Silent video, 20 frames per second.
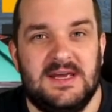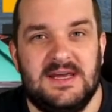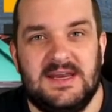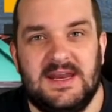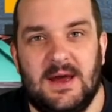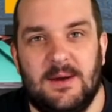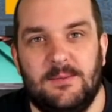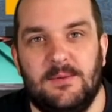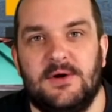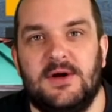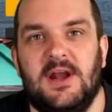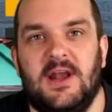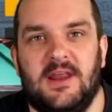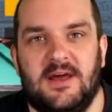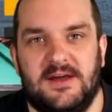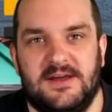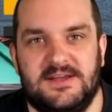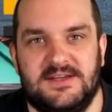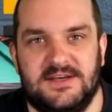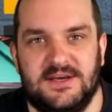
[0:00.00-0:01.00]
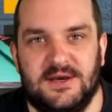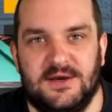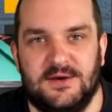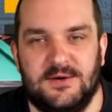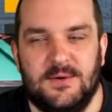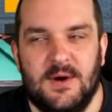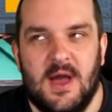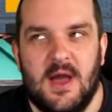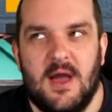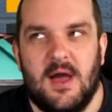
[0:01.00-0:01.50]
Now, I'm not going to lie to
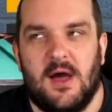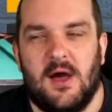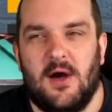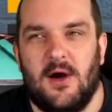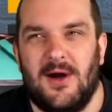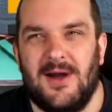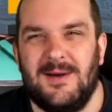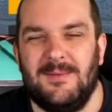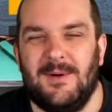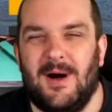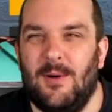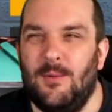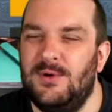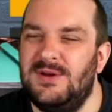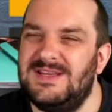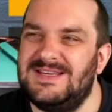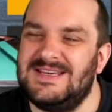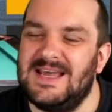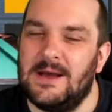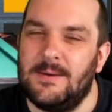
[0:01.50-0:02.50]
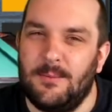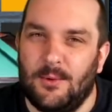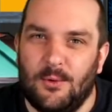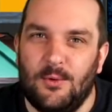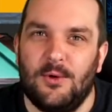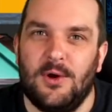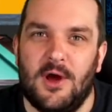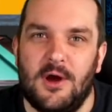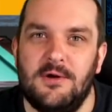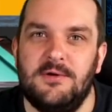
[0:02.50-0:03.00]
you. I wouldn't say I'm
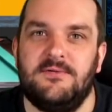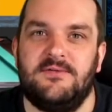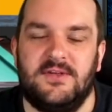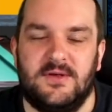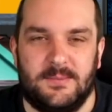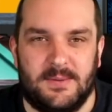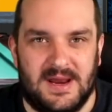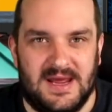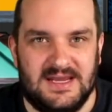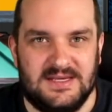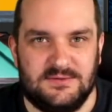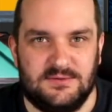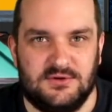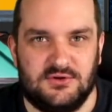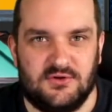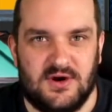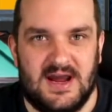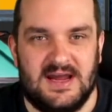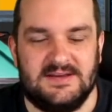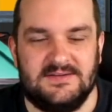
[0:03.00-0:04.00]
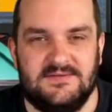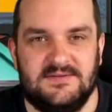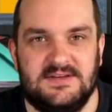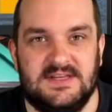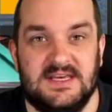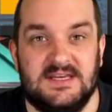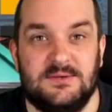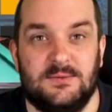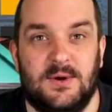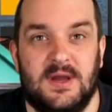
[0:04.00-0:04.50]
all over the place with transfers
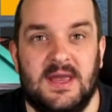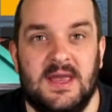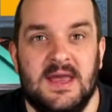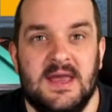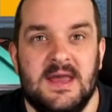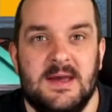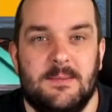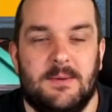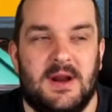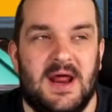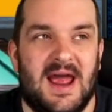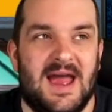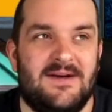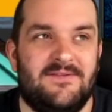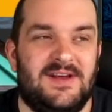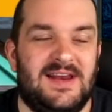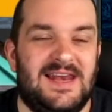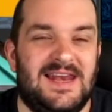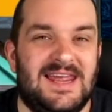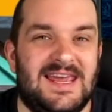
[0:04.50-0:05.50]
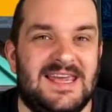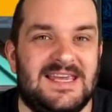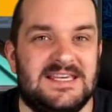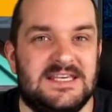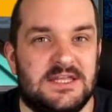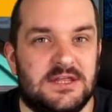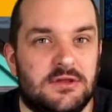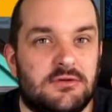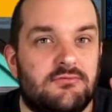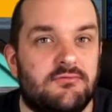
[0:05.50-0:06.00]
this week, but I have at
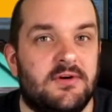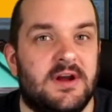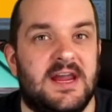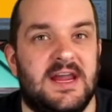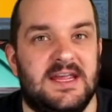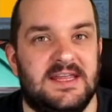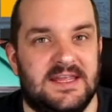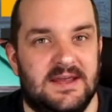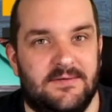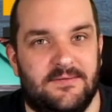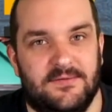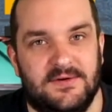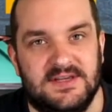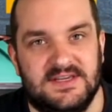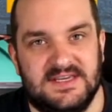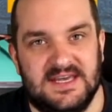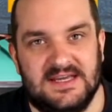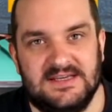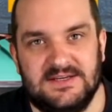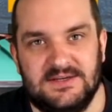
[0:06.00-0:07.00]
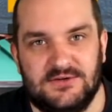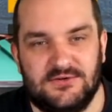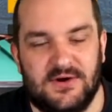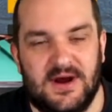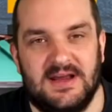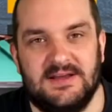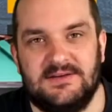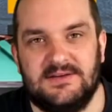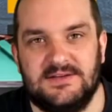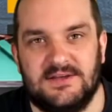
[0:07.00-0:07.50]
least three different sets of
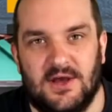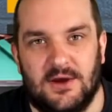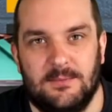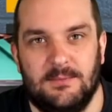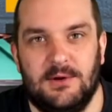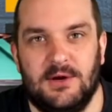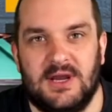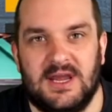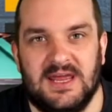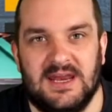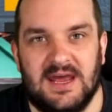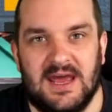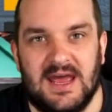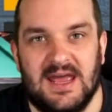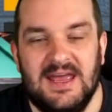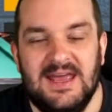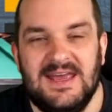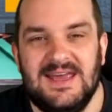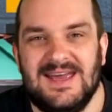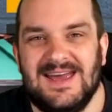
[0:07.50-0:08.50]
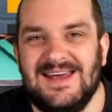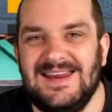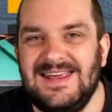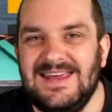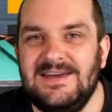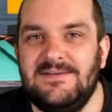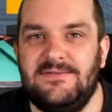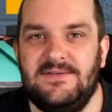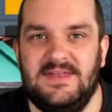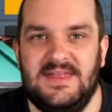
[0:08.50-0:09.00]
transfers that I'm looking at, and
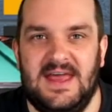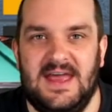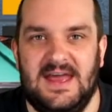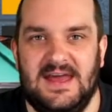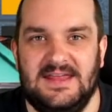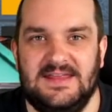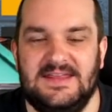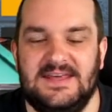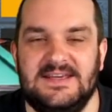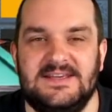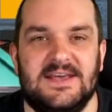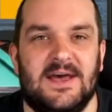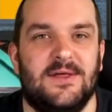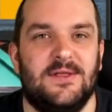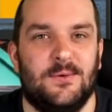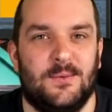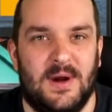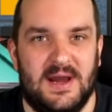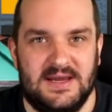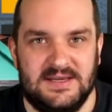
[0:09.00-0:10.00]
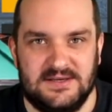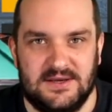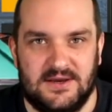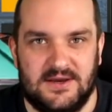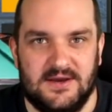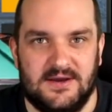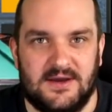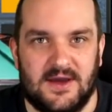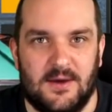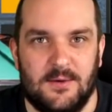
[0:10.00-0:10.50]
even then there's other ways I
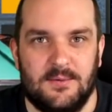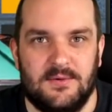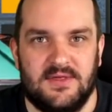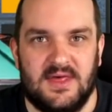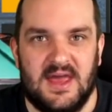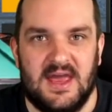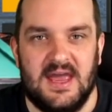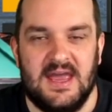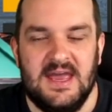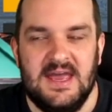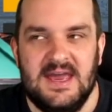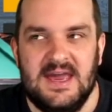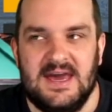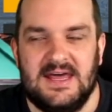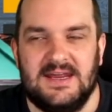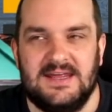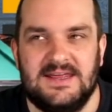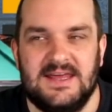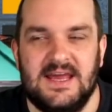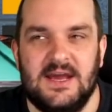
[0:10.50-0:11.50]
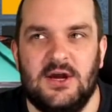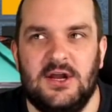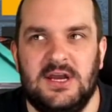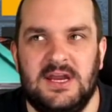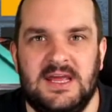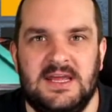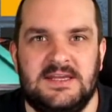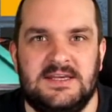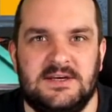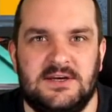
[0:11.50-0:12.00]
could go with it, and I think I
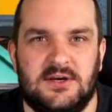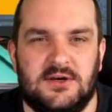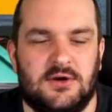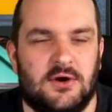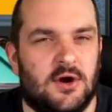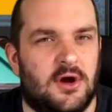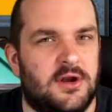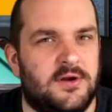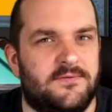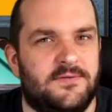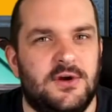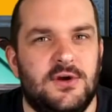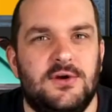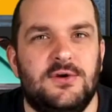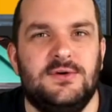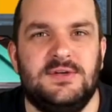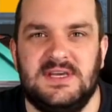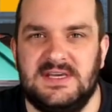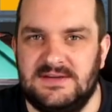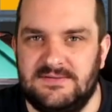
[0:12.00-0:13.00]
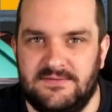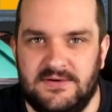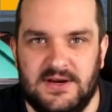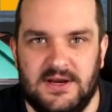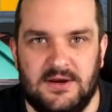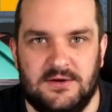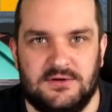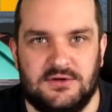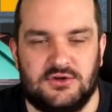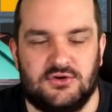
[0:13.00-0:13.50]
need to kind of use this
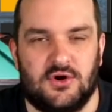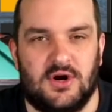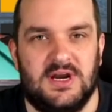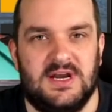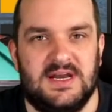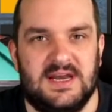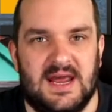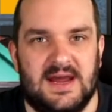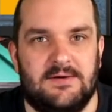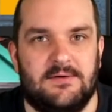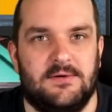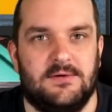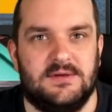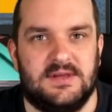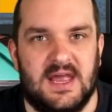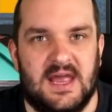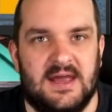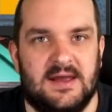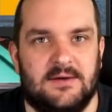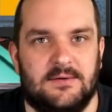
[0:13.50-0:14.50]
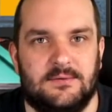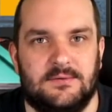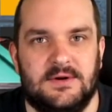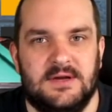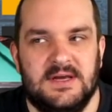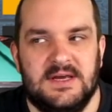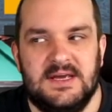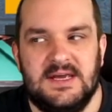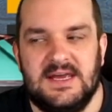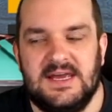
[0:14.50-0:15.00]
video to try and narrow
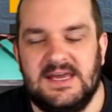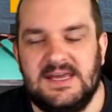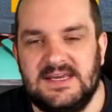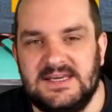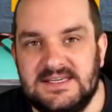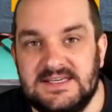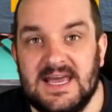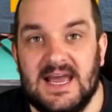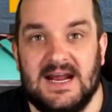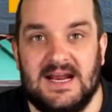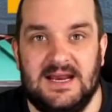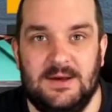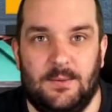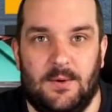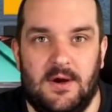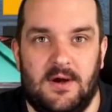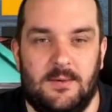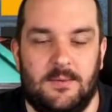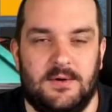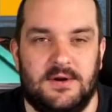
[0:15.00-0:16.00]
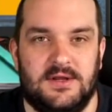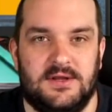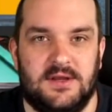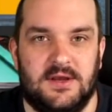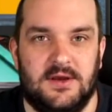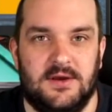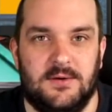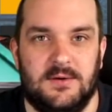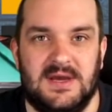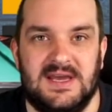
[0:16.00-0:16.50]
down exactly what I want to
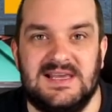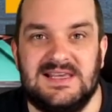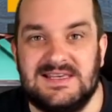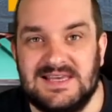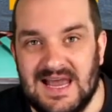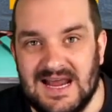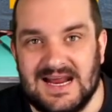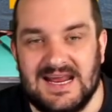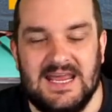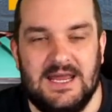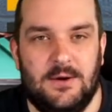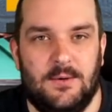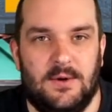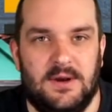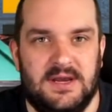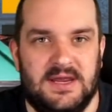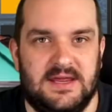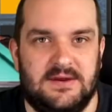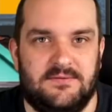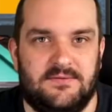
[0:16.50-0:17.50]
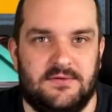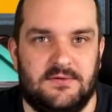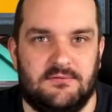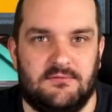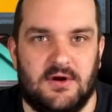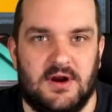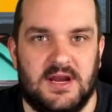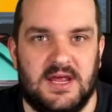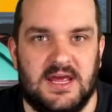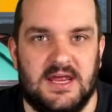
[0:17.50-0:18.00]
do, exactly who I need for the
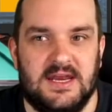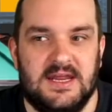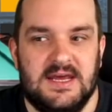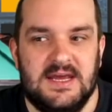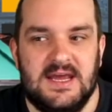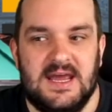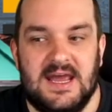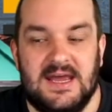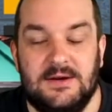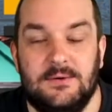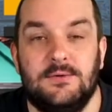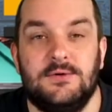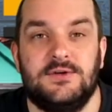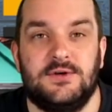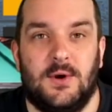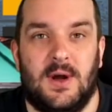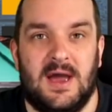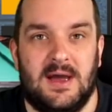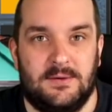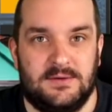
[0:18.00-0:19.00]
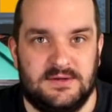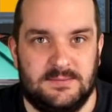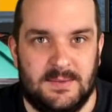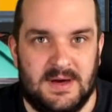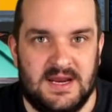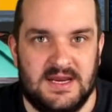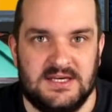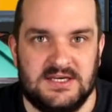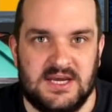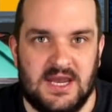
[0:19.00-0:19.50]
run-in, and also how to
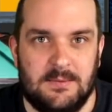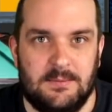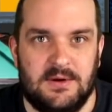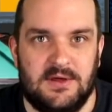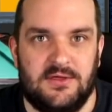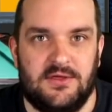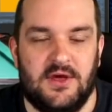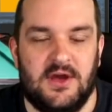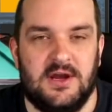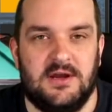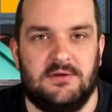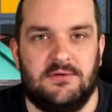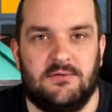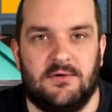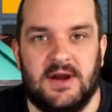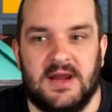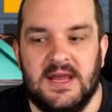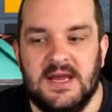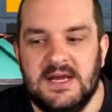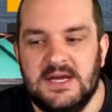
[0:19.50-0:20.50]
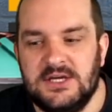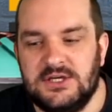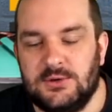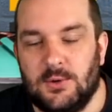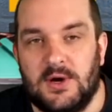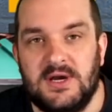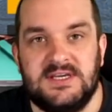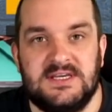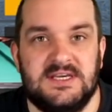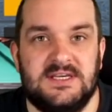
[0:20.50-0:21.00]
manage game week 33. So
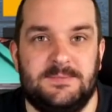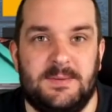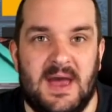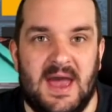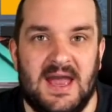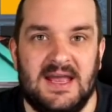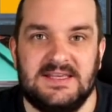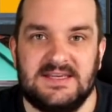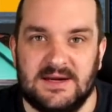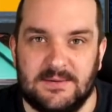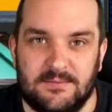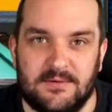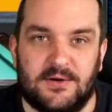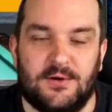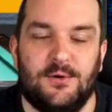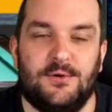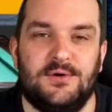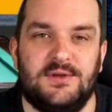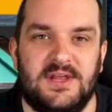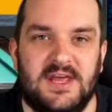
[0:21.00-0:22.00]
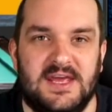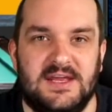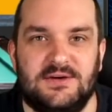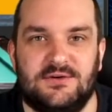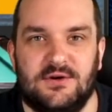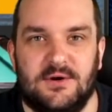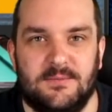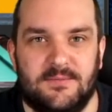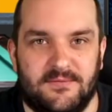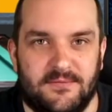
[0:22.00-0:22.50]
I suspect, and I'm recording the
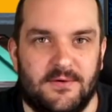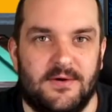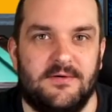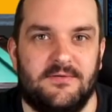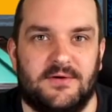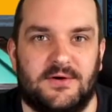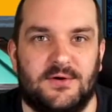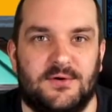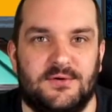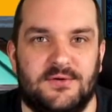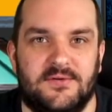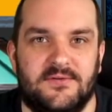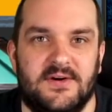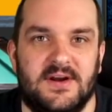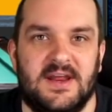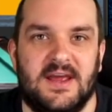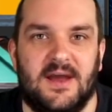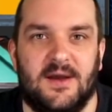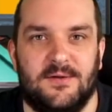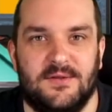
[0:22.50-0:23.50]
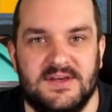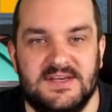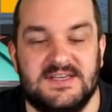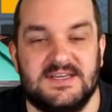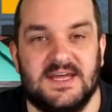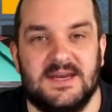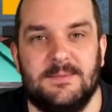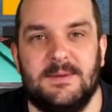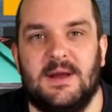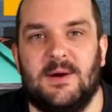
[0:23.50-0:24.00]
intro before I record the video, this is
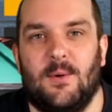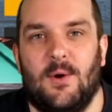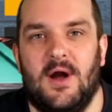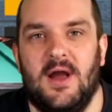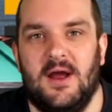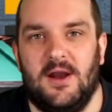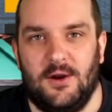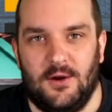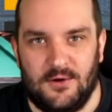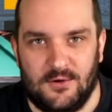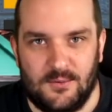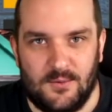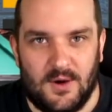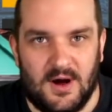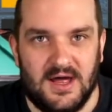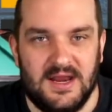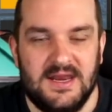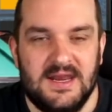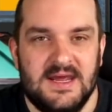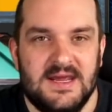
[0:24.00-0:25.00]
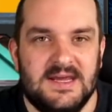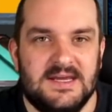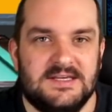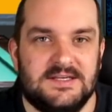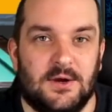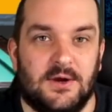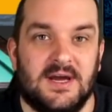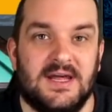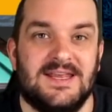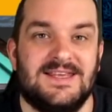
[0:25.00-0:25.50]
going to be quite a long one.
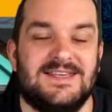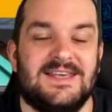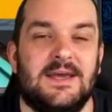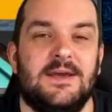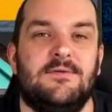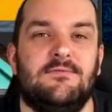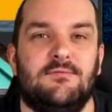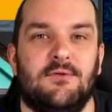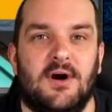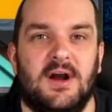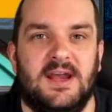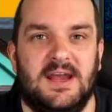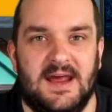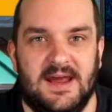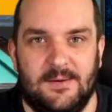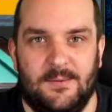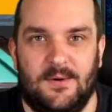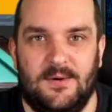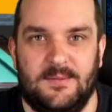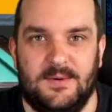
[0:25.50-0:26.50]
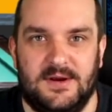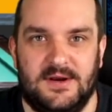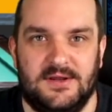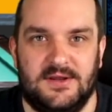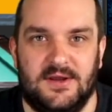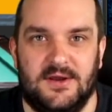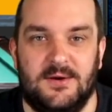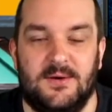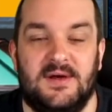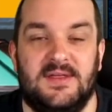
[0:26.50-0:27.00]
So I'm going to tell you right now what I'm going
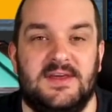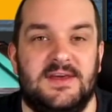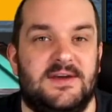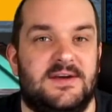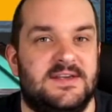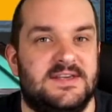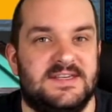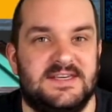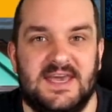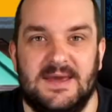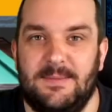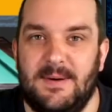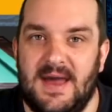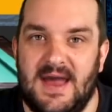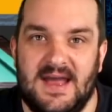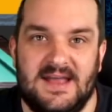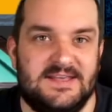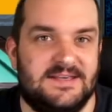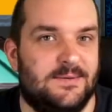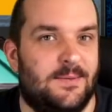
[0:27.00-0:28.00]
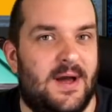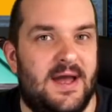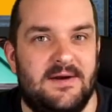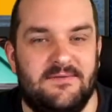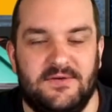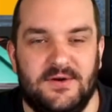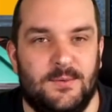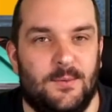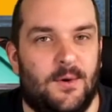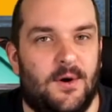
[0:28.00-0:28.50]
to do, and then you can skip ahead to
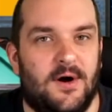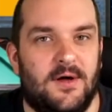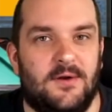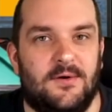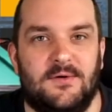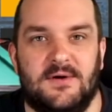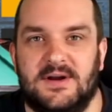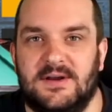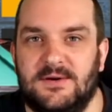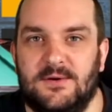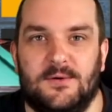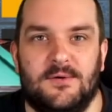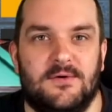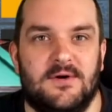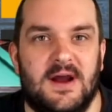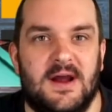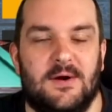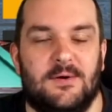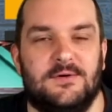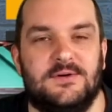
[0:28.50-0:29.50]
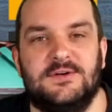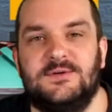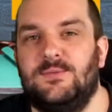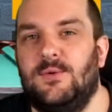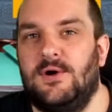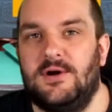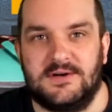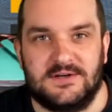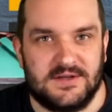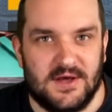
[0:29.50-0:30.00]
whatever you want, or ignore it, or just
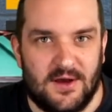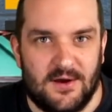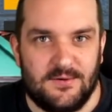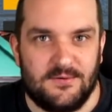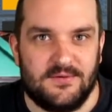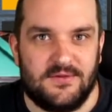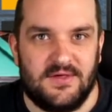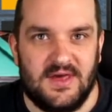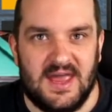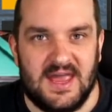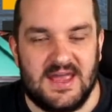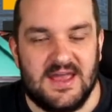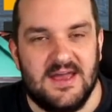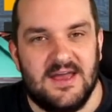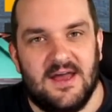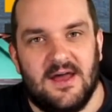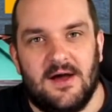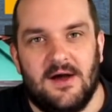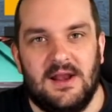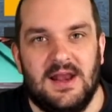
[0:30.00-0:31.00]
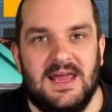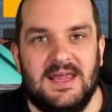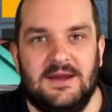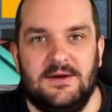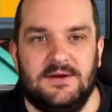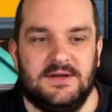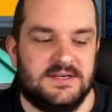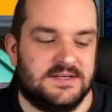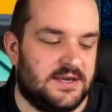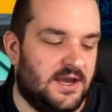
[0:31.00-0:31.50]
watch the whole thing. I'll let
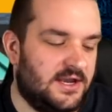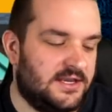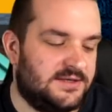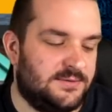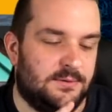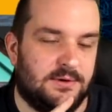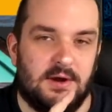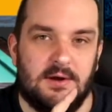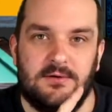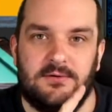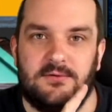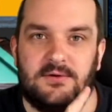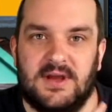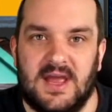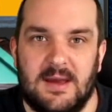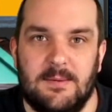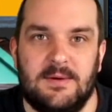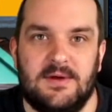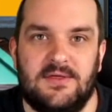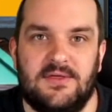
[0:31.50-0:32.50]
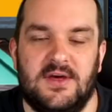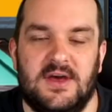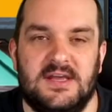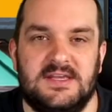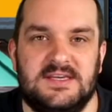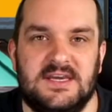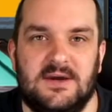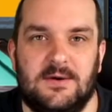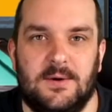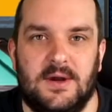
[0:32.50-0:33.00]
you decide. So we'll go through game week
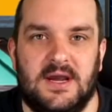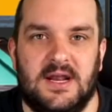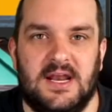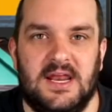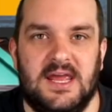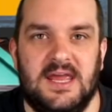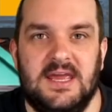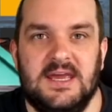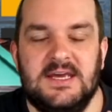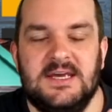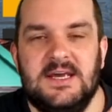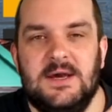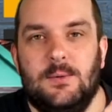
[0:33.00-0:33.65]
30 quickly.